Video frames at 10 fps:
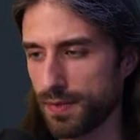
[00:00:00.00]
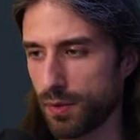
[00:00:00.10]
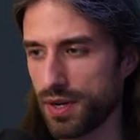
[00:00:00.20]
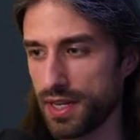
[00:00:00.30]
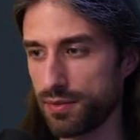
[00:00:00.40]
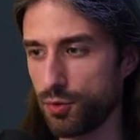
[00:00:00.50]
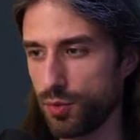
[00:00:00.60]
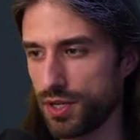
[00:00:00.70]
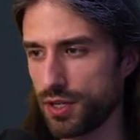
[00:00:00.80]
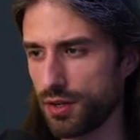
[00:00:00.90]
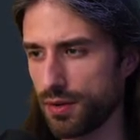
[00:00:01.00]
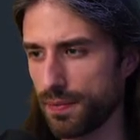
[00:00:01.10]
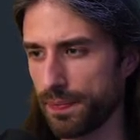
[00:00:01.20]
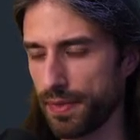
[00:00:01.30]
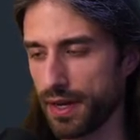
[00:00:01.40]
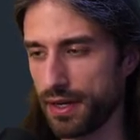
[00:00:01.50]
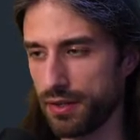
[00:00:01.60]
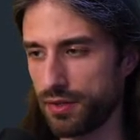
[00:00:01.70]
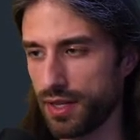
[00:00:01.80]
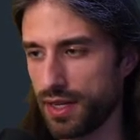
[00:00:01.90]
when I have the winner, I
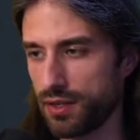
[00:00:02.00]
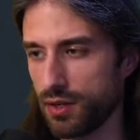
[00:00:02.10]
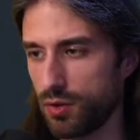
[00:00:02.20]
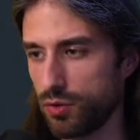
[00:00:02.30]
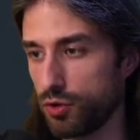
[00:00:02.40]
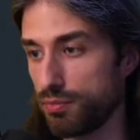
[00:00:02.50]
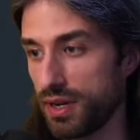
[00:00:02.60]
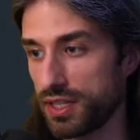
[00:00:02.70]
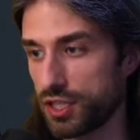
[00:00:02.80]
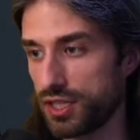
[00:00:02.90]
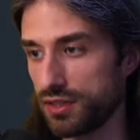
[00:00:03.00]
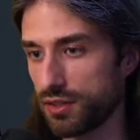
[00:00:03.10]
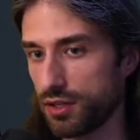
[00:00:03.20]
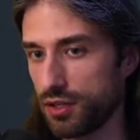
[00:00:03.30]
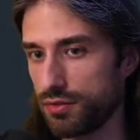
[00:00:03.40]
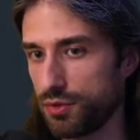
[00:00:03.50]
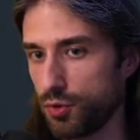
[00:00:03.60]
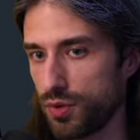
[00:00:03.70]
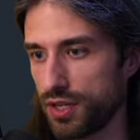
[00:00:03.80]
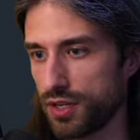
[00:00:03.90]
take all the matches of the
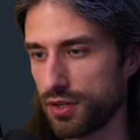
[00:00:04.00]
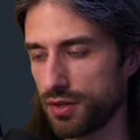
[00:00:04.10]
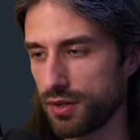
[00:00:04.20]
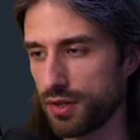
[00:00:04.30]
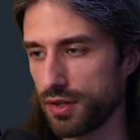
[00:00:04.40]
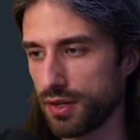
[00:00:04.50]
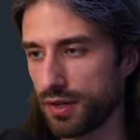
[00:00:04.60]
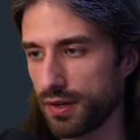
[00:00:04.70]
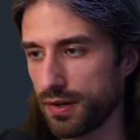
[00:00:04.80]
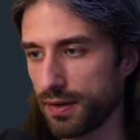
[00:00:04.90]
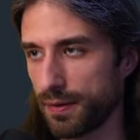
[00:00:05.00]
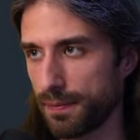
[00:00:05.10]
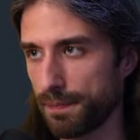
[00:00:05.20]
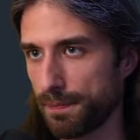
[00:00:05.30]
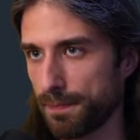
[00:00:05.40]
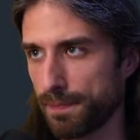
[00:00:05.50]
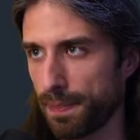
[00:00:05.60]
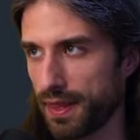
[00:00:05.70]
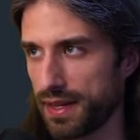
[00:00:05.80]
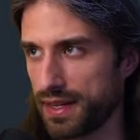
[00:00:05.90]
winner. And
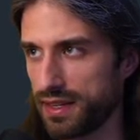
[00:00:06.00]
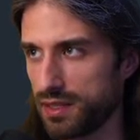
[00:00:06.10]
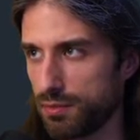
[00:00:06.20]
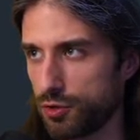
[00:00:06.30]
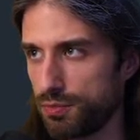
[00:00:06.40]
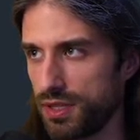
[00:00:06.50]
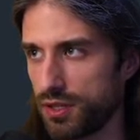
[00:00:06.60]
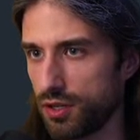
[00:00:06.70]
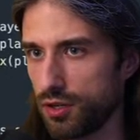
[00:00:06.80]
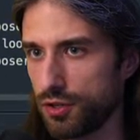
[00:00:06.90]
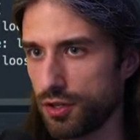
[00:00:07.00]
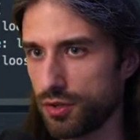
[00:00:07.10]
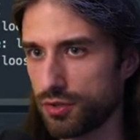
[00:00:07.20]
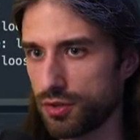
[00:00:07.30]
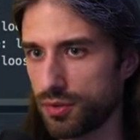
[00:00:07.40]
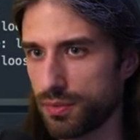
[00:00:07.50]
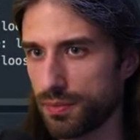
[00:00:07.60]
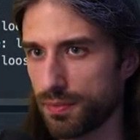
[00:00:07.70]
I guess they must be in order also.